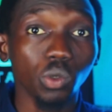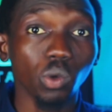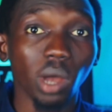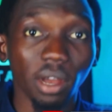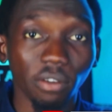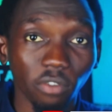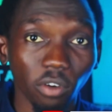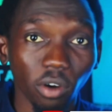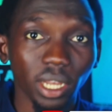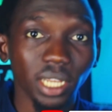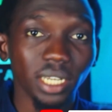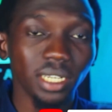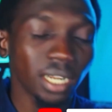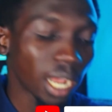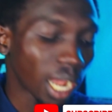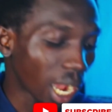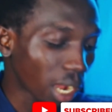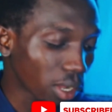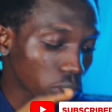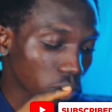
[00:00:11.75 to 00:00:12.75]
to avoid,
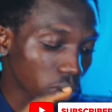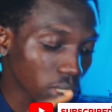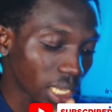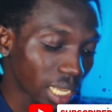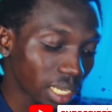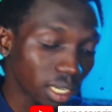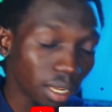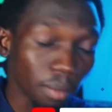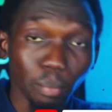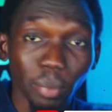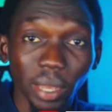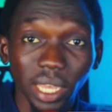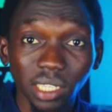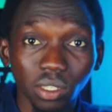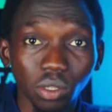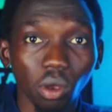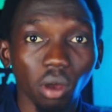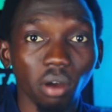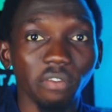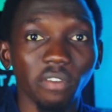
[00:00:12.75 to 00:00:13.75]
how to get the
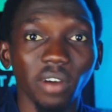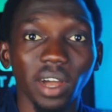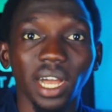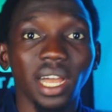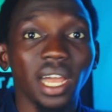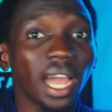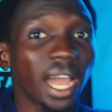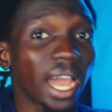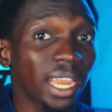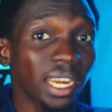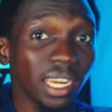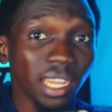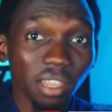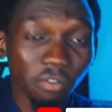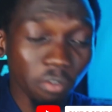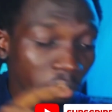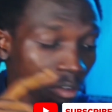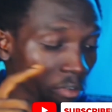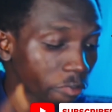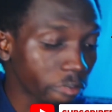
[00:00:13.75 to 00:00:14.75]
best offer, and
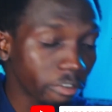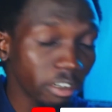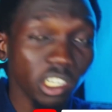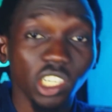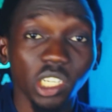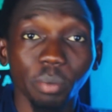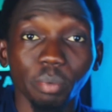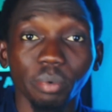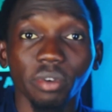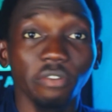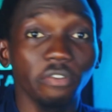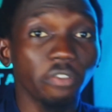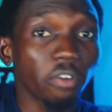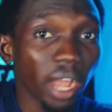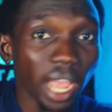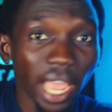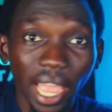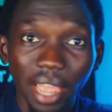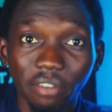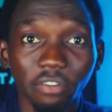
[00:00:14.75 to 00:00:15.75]
even free shipping
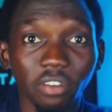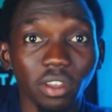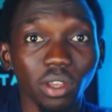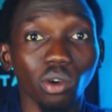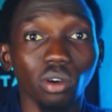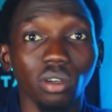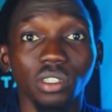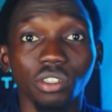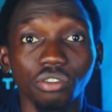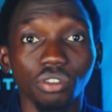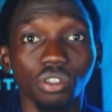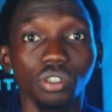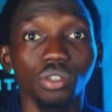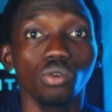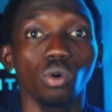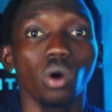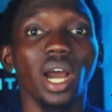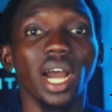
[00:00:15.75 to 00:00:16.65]
for every country you